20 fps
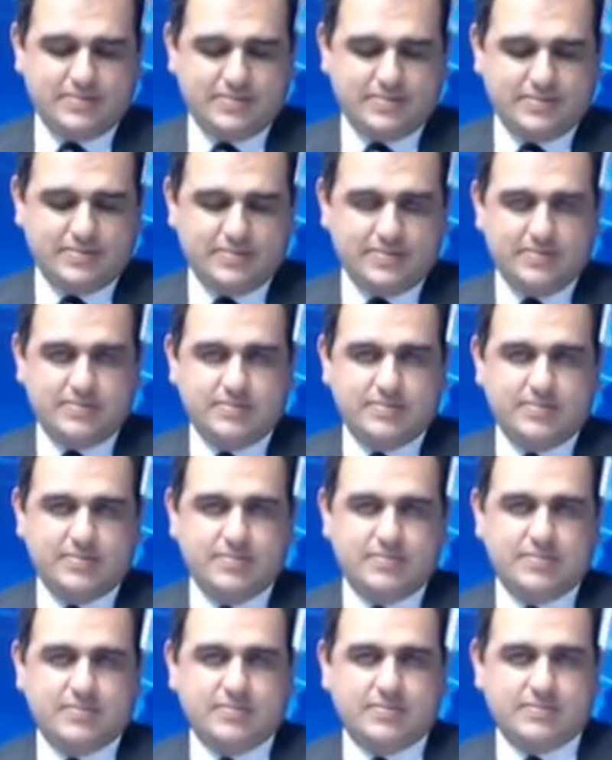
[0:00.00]

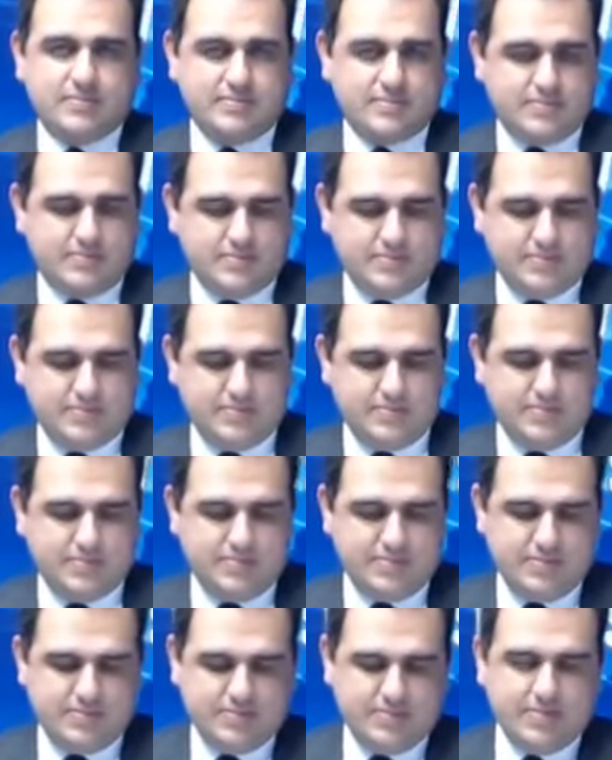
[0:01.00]

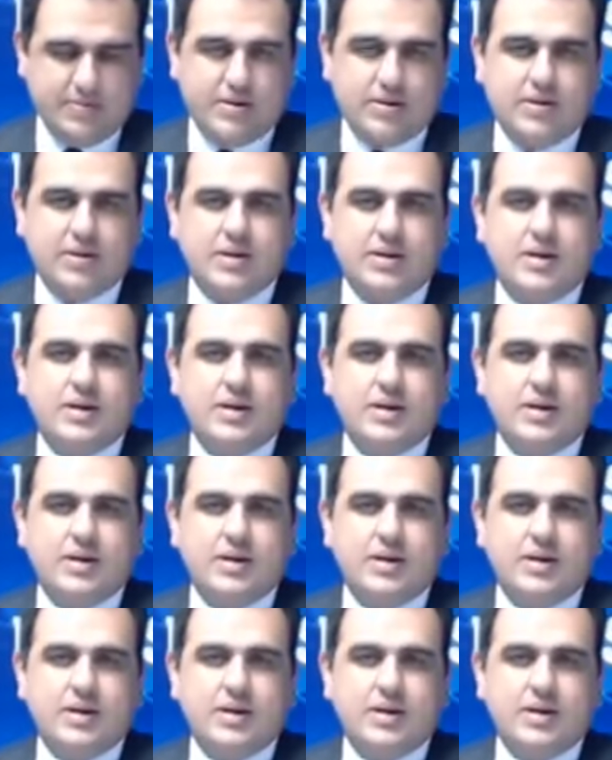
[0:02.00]
Nobody speaks.